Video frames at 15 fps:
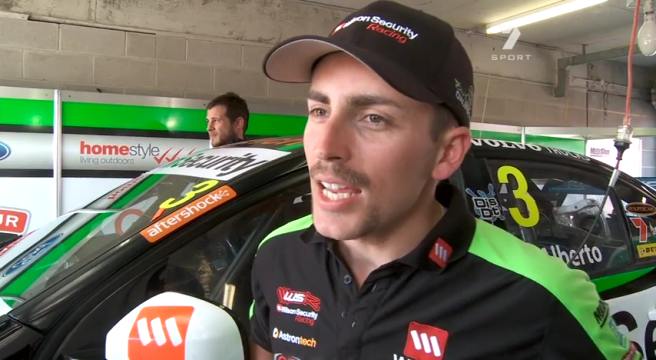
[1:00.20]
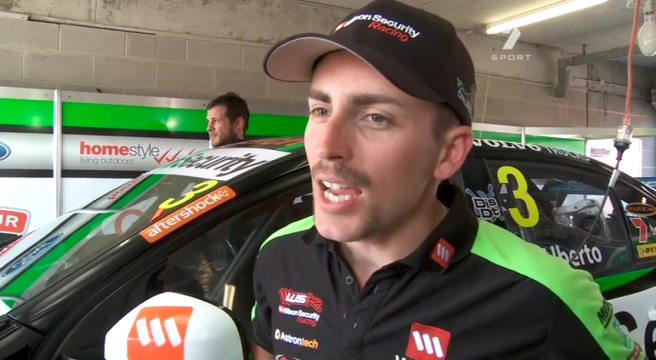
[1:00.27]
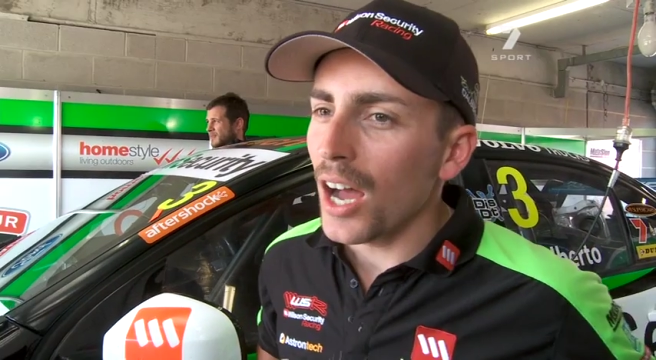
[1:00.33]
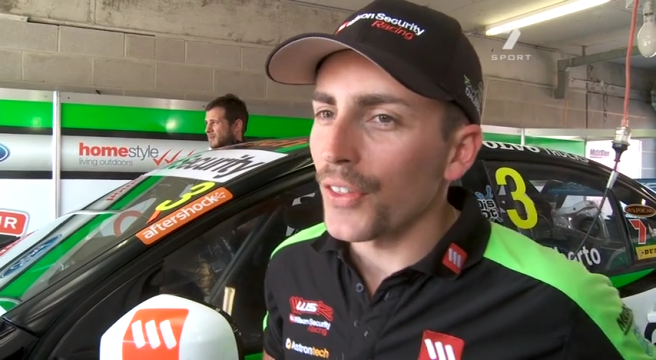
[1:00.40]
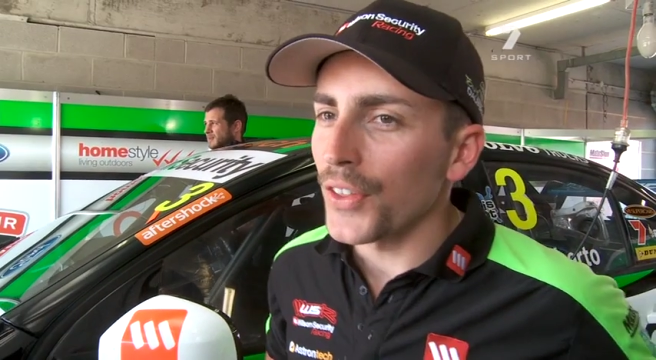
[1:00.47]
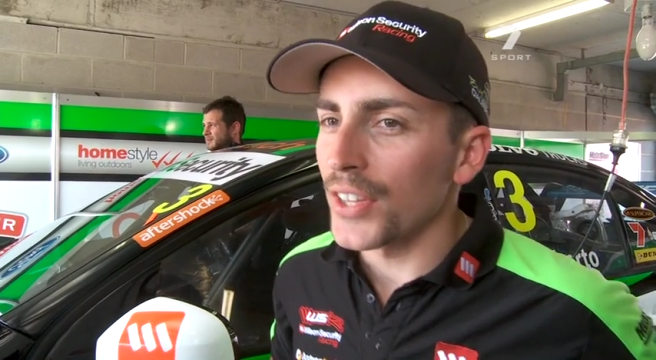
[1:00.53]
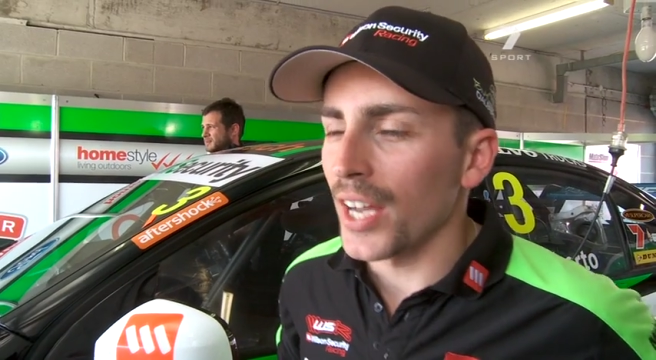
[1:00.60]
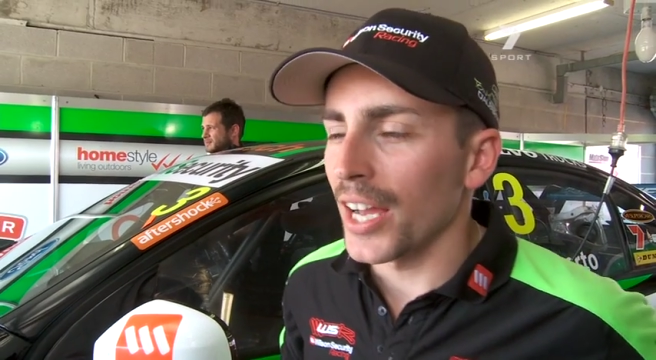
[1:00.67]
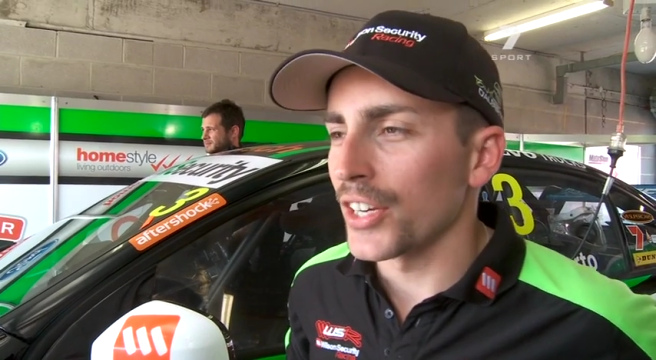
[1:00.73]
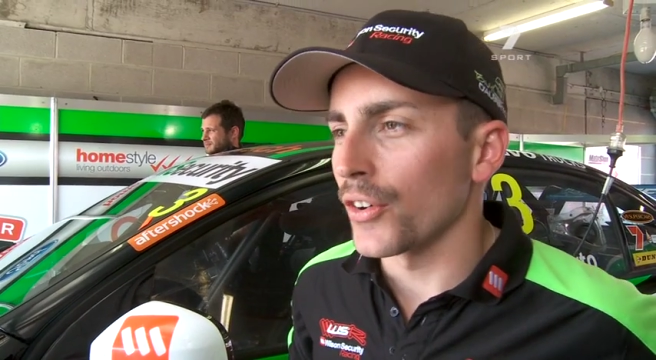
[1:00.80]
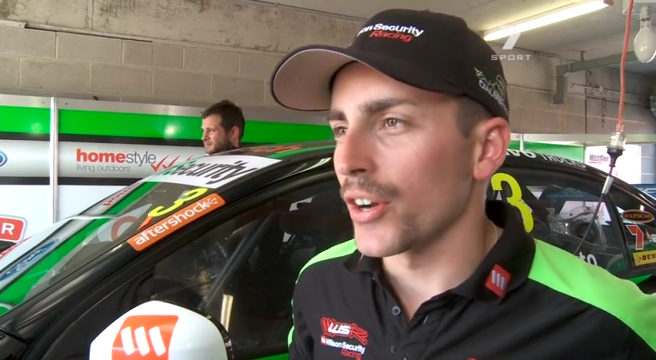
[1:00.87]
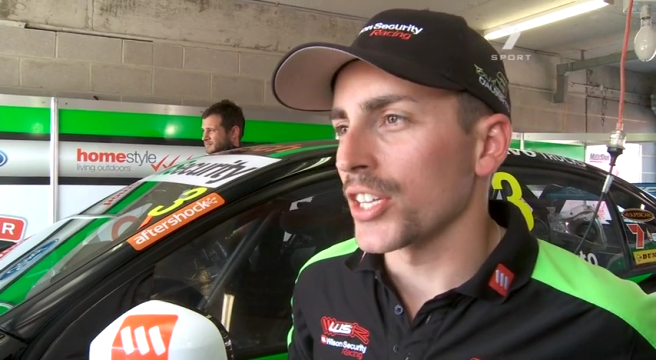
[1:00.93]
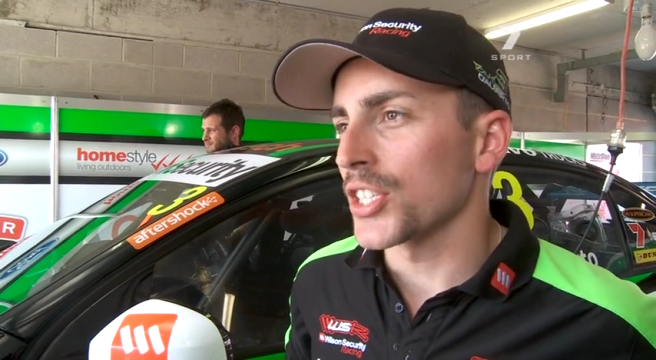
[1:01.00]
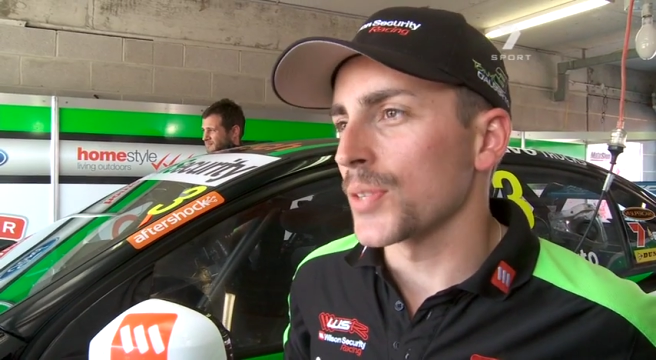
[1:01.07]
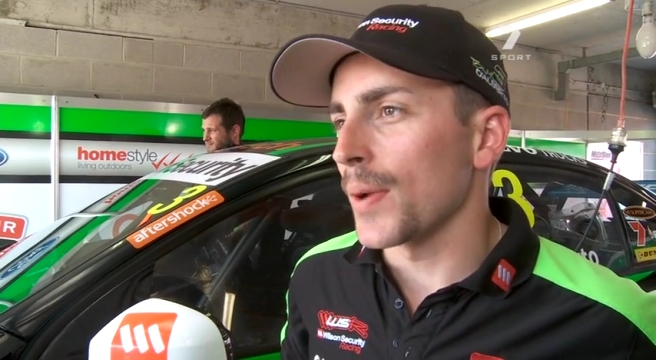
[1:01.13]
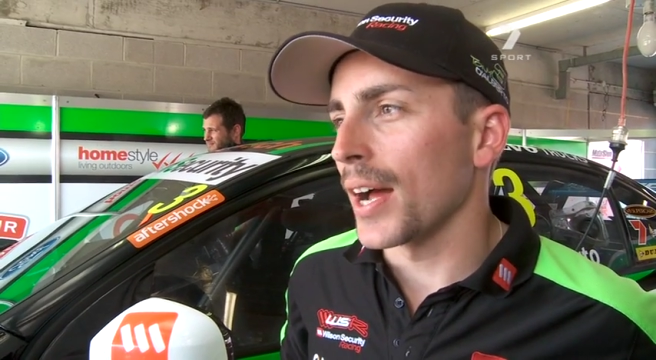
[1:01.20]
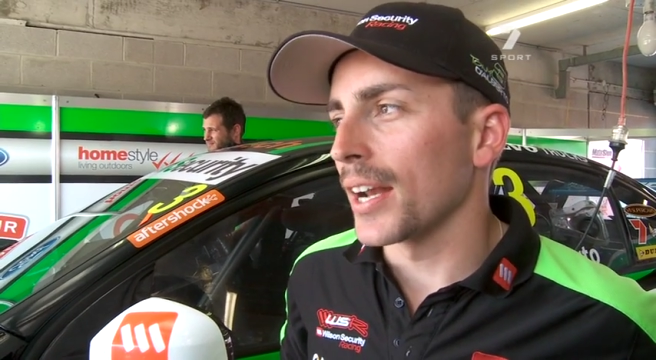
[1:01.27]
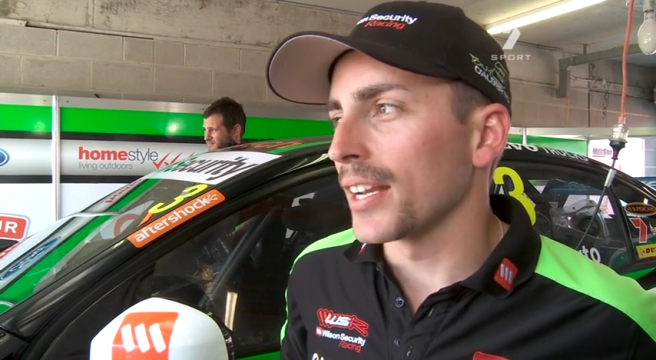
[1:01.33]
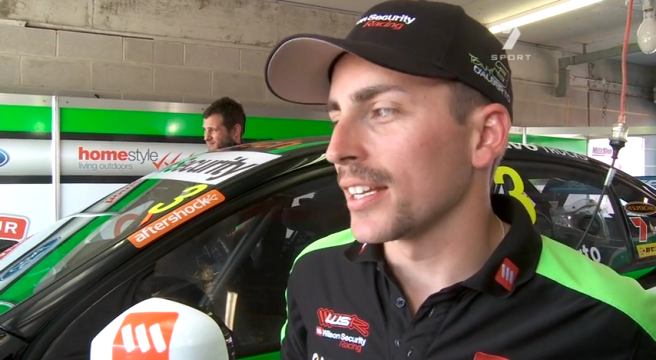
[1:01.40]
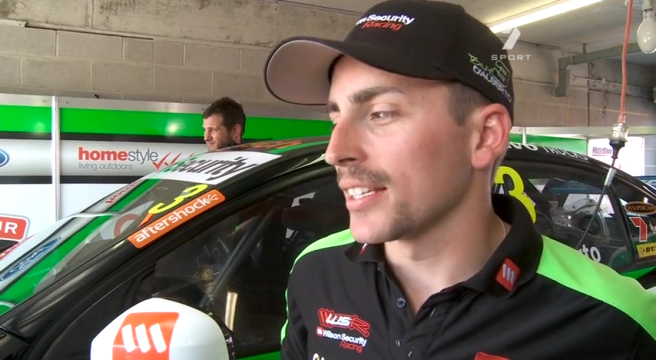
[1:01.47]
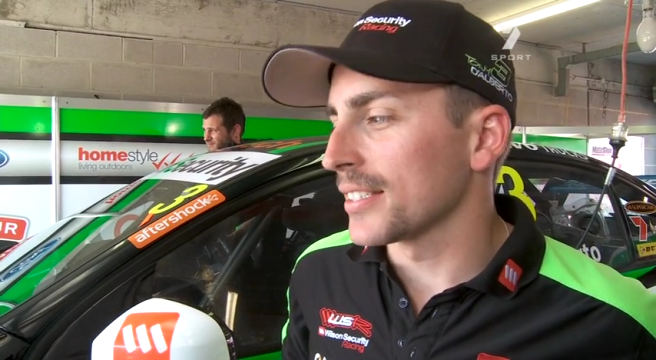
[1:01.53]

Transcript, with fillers: Yeah, I think they underestimated.